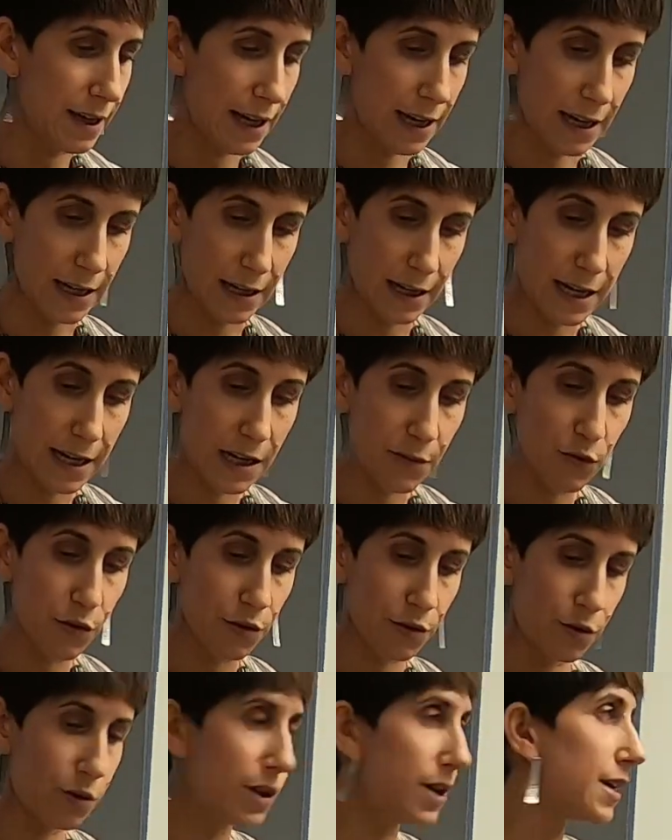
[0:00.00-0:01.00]
in
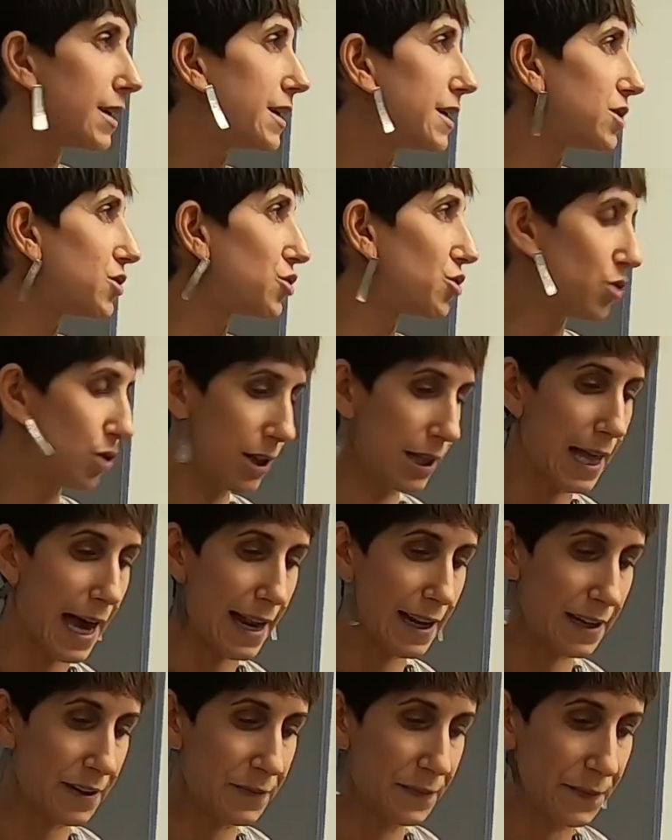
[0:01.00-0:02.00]
Hebrew, Yiddish,
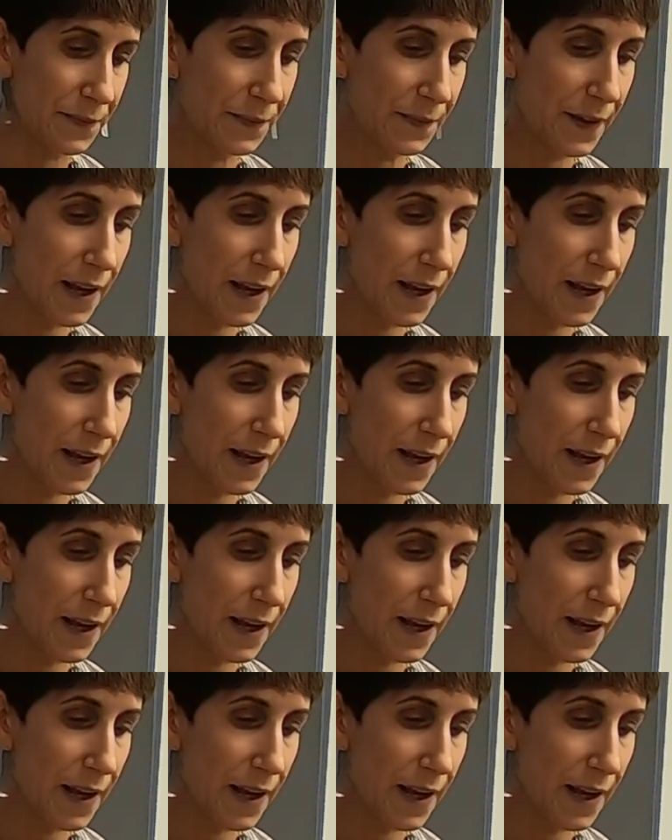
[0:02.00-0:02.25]
Latin.